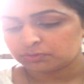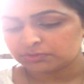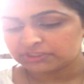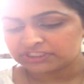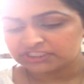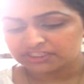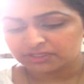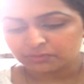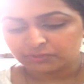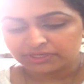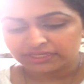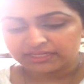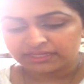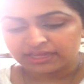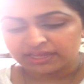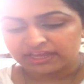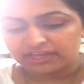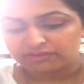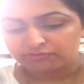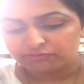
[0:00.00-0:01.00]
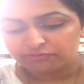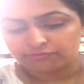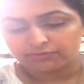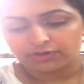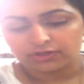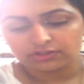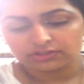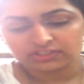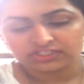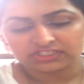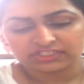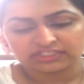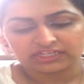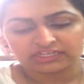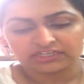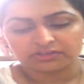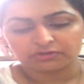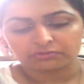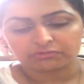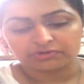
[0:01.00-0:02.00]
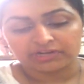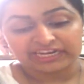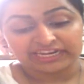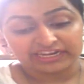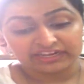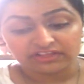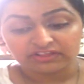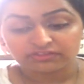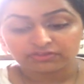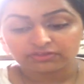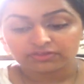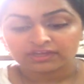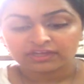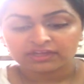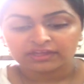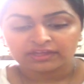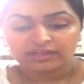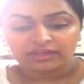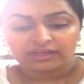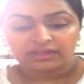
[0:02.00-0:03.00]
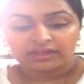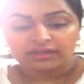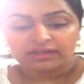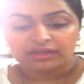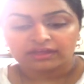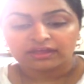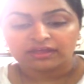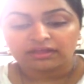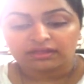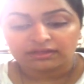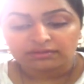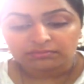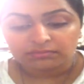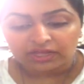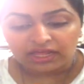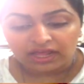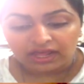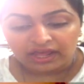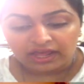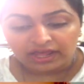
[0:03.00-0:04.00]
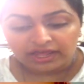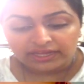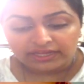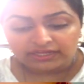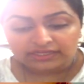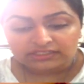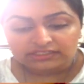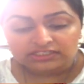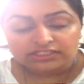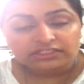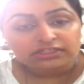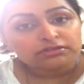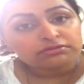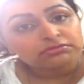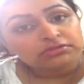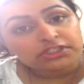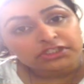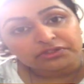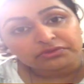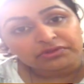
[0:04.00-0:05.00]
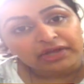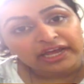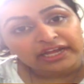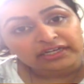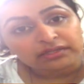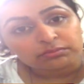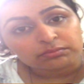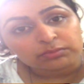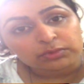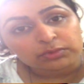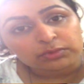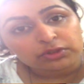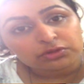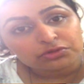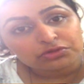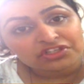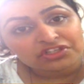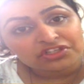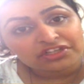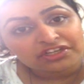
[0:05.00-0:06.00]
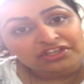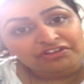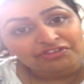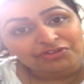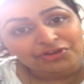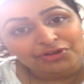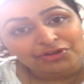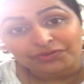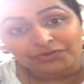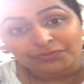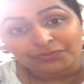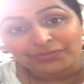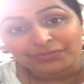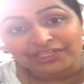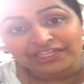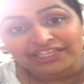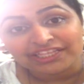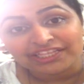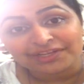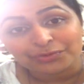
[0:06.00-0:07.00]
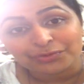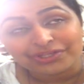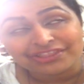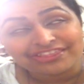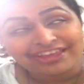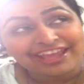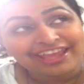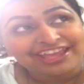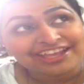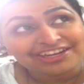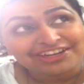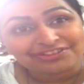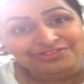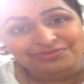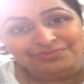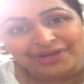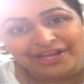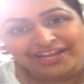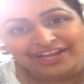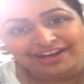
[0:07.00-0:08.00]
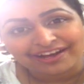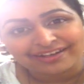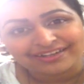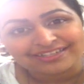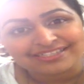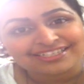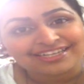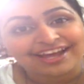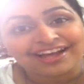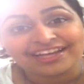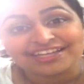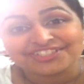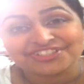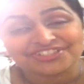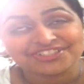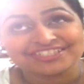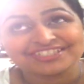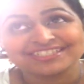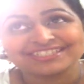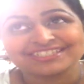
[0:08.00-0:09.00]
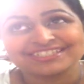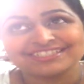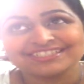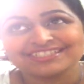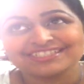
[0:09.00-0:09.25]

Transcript: we're doing a fox in a wreath. Um, I don't do animals. If you're familiar with any of my art, I just